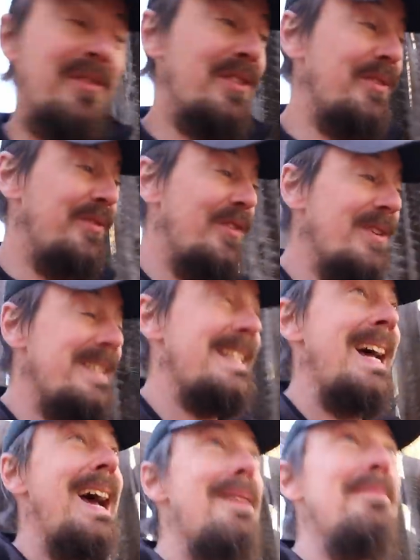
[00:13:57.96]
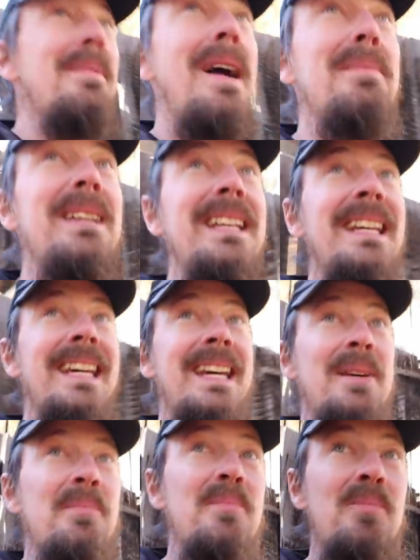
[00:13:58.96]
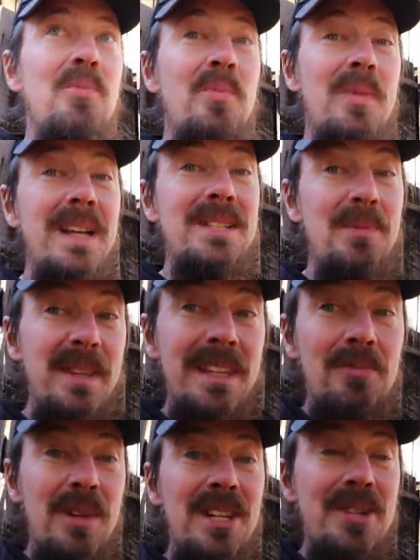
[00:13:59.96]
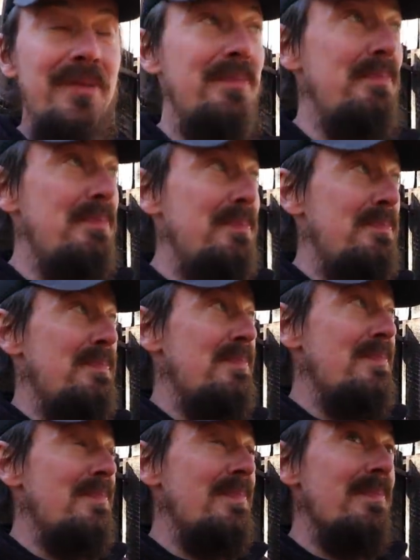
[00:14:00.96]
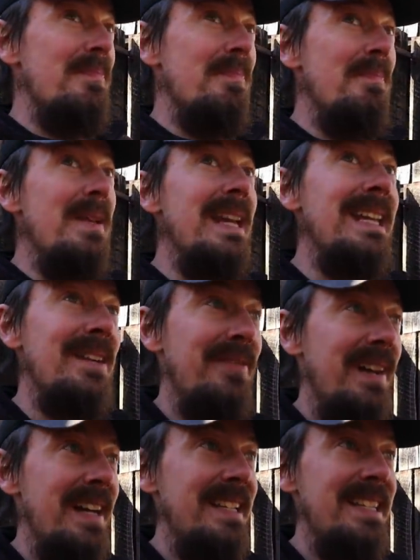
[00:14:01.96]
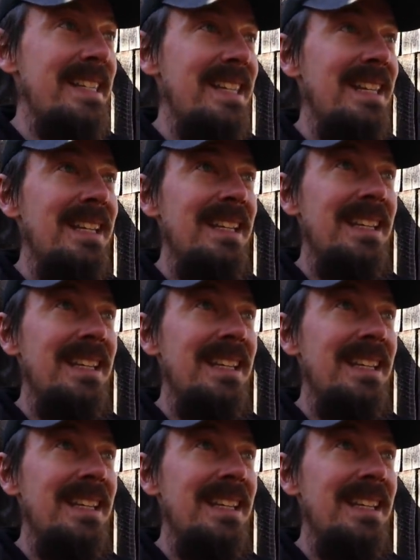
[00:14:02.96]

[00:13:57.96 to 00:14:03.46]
for the first time, I mean, it's within reach of many of us